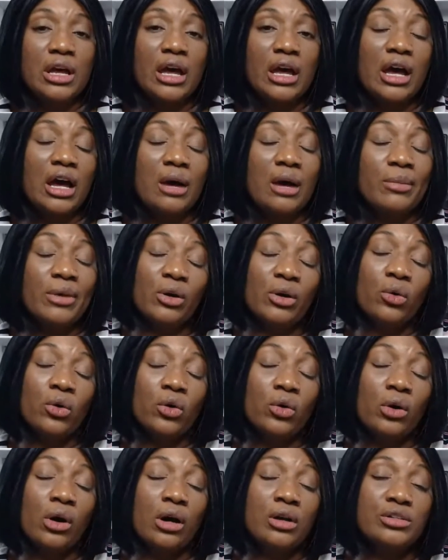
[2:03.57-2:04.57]

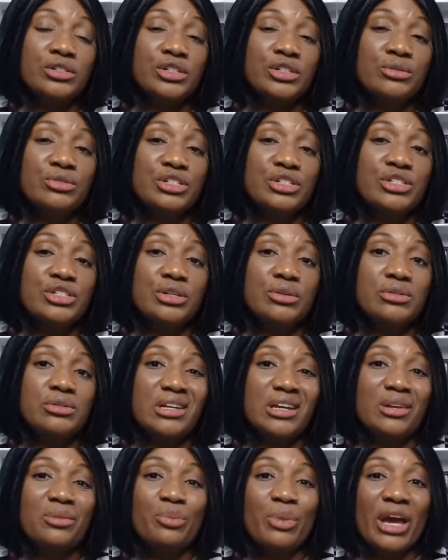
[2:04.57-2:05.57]
or also just
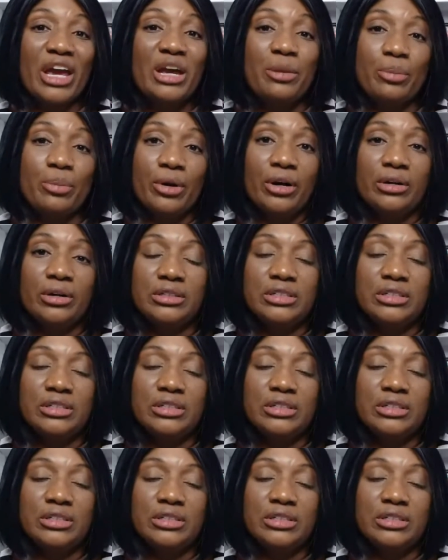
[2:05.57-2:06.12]
using paper,